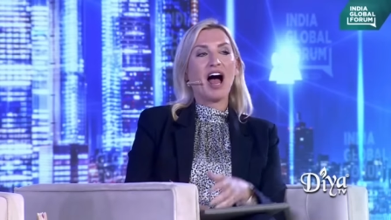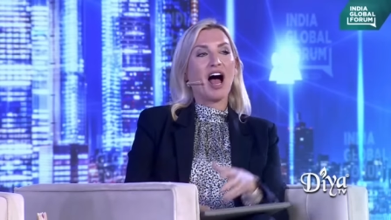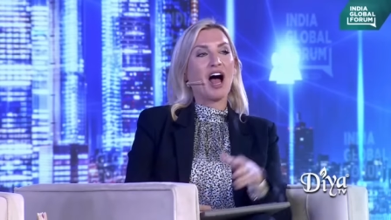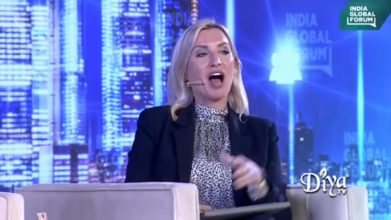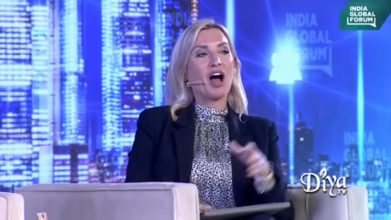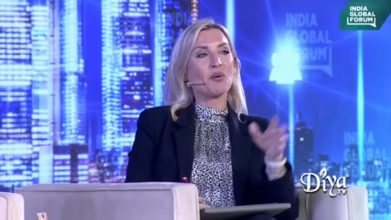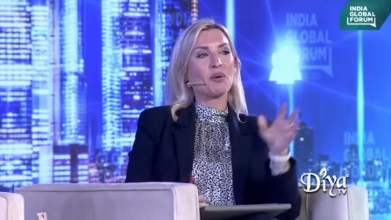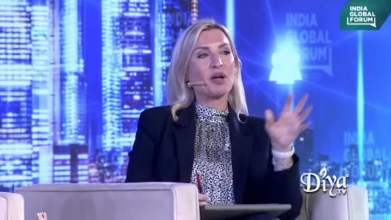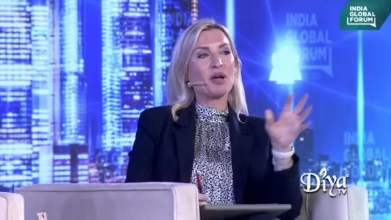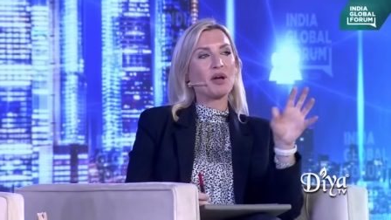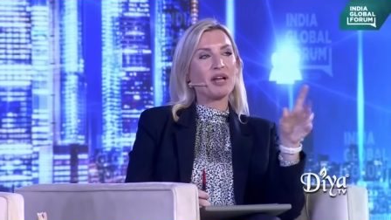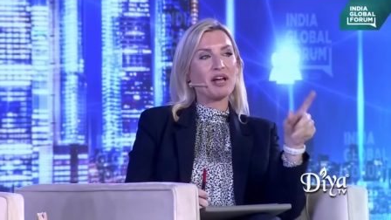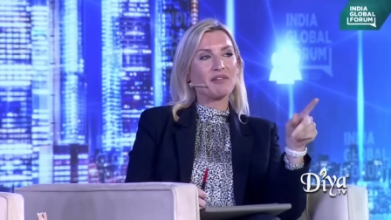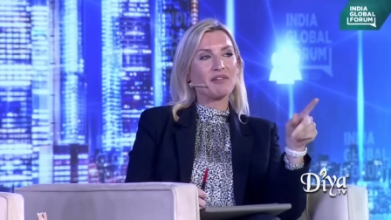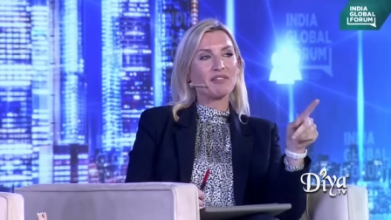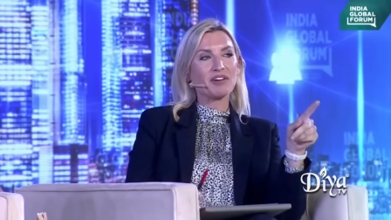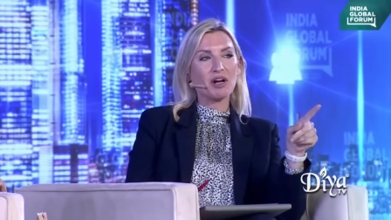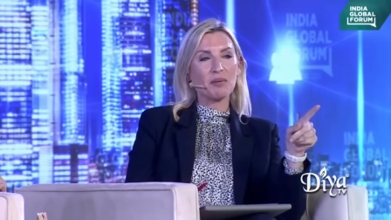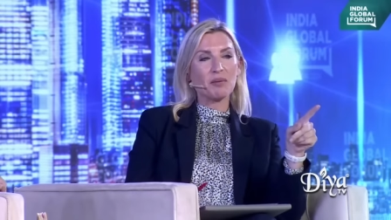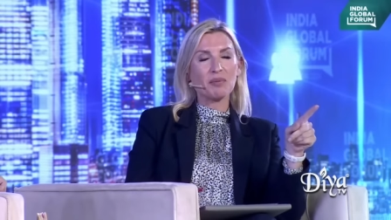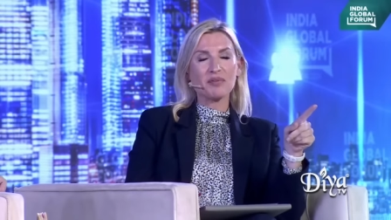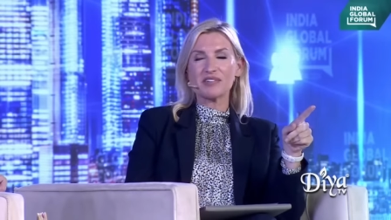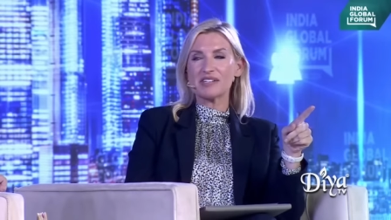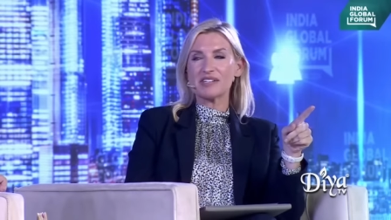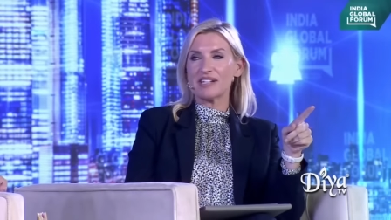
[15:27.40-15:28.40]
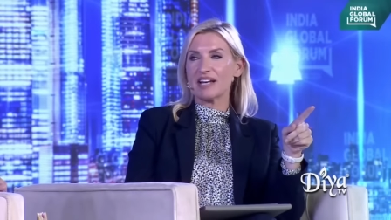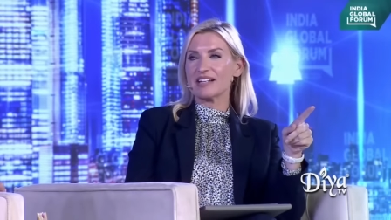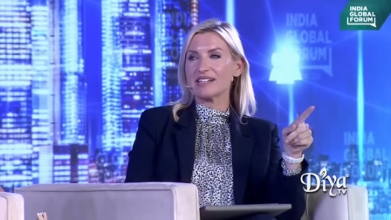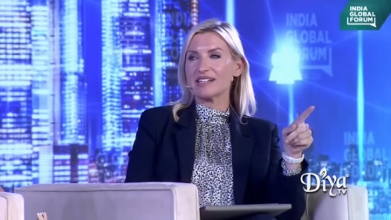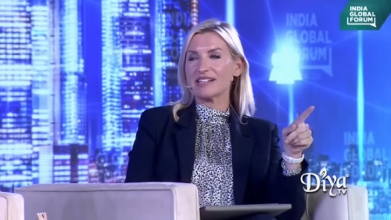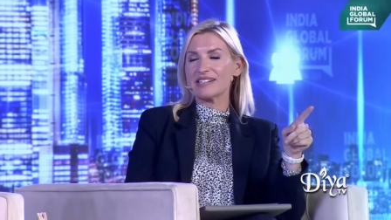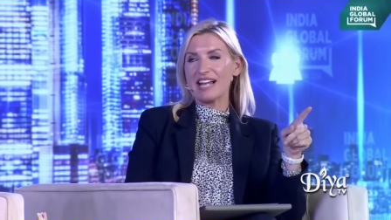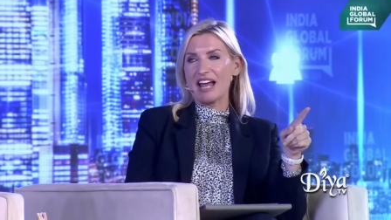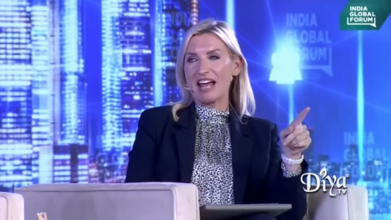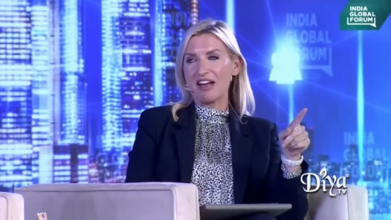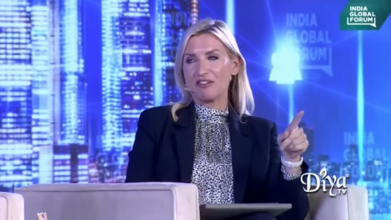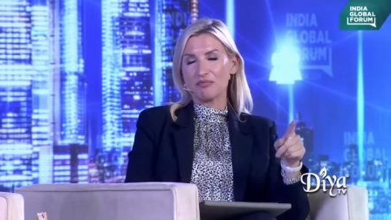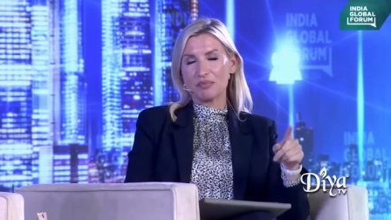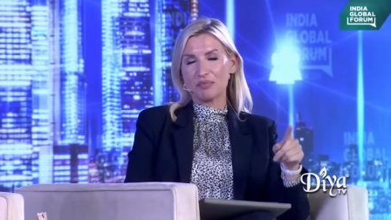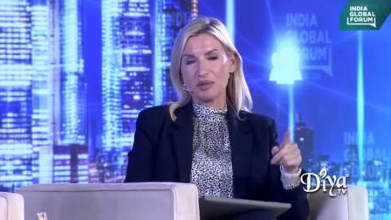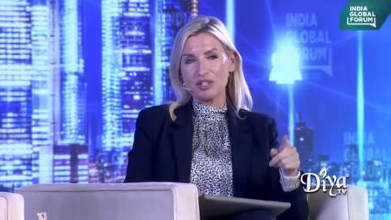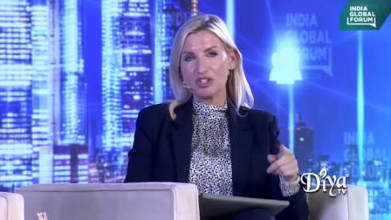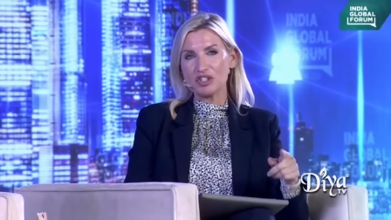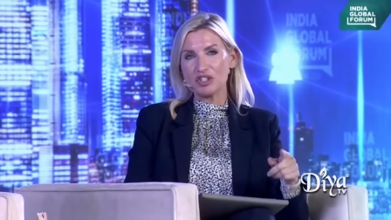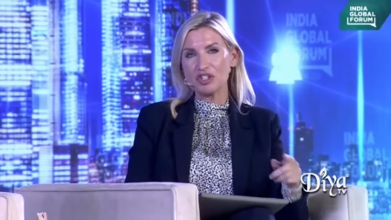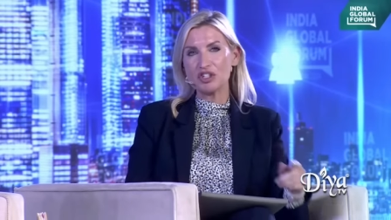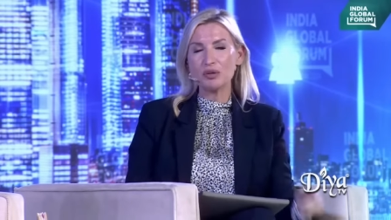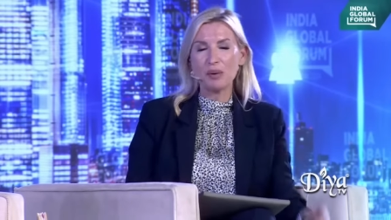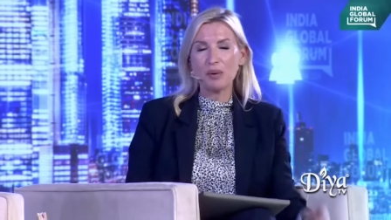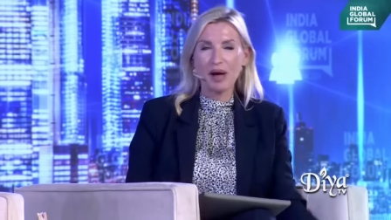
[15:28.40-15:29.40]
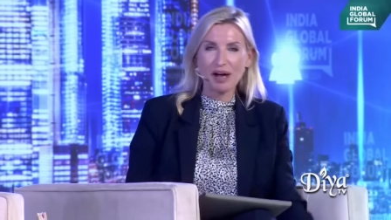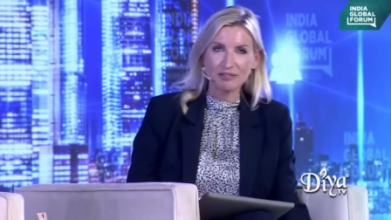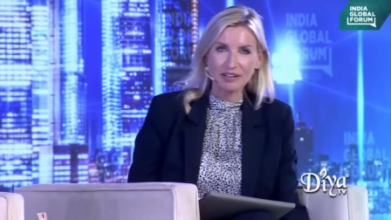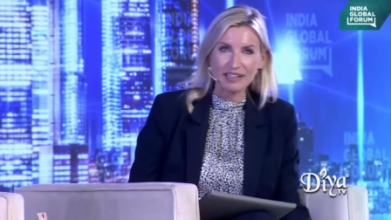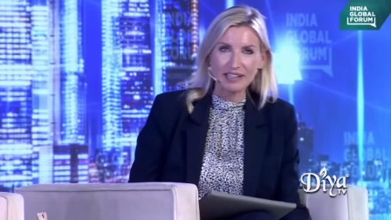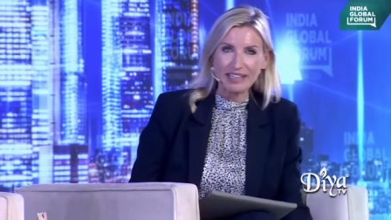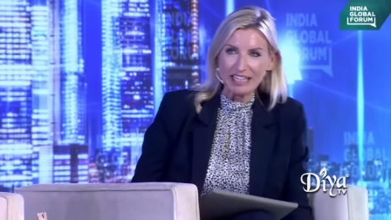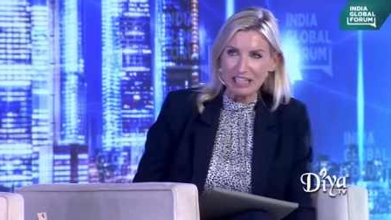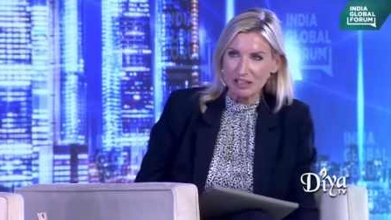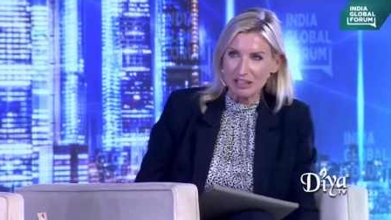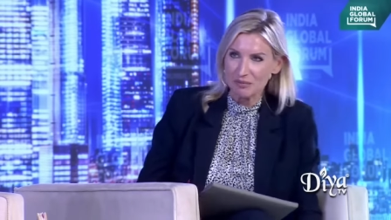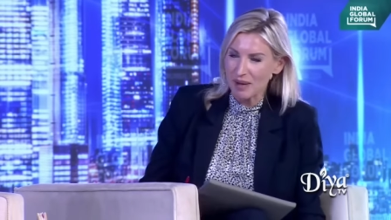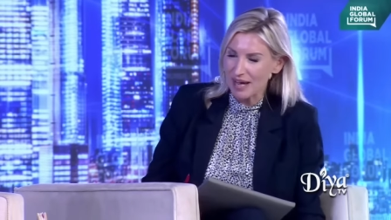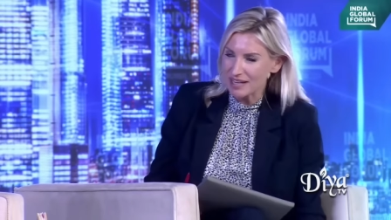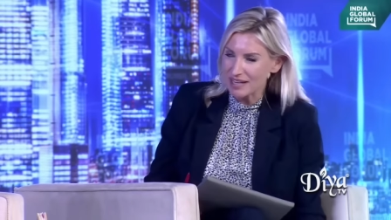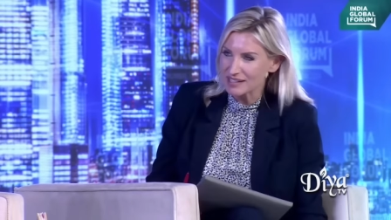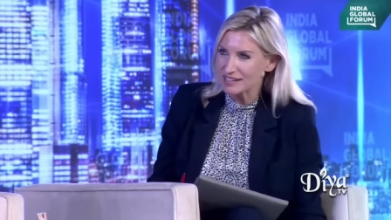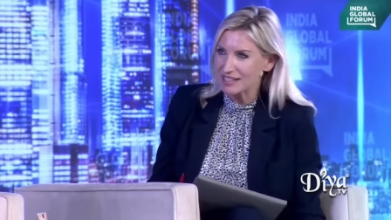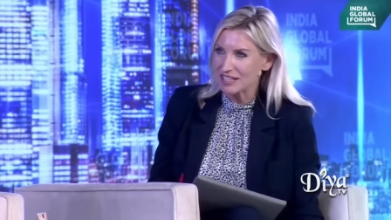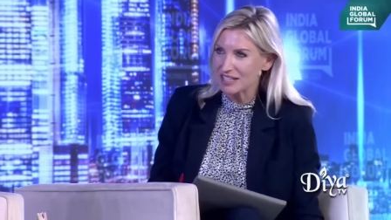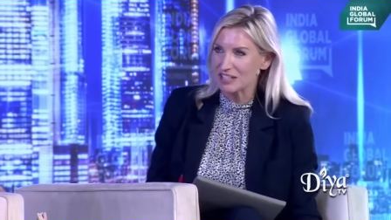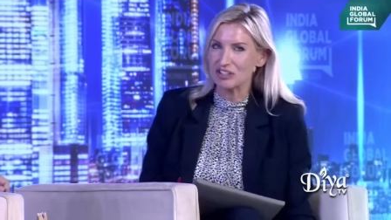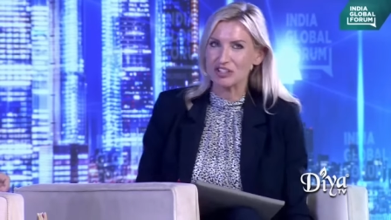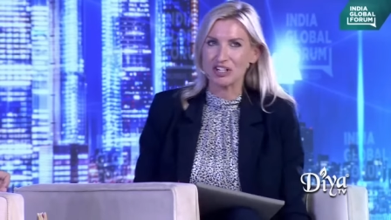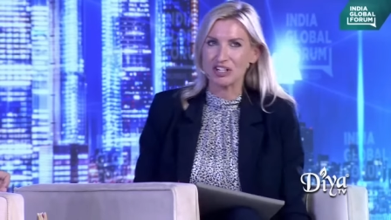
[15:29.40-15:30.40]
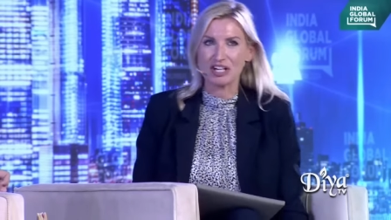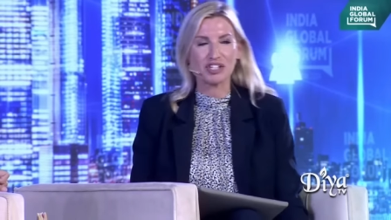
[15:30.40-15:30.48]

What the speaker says: We only have a couple of seconds left, but do you have a key message,